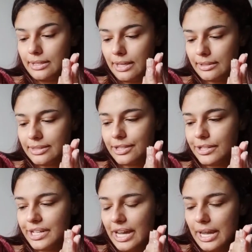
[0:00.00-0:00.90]

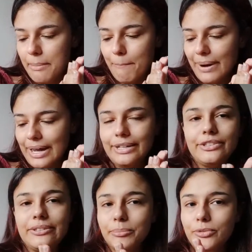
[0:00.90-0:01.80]
yesterday buy
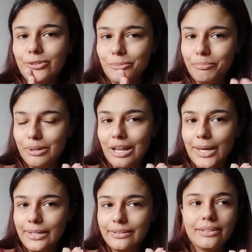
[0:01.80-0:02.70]
some
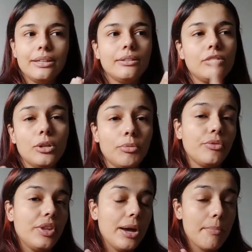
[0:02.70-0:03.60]
supplies and some
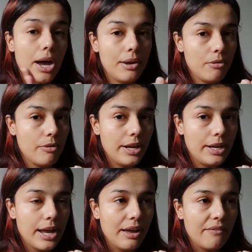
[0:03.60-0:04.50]
of them I already
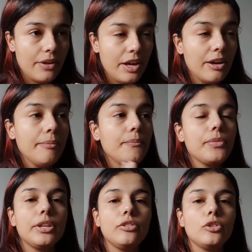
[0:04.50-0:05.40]
have there.
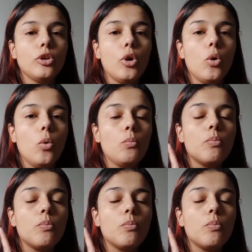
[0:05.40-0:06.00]
So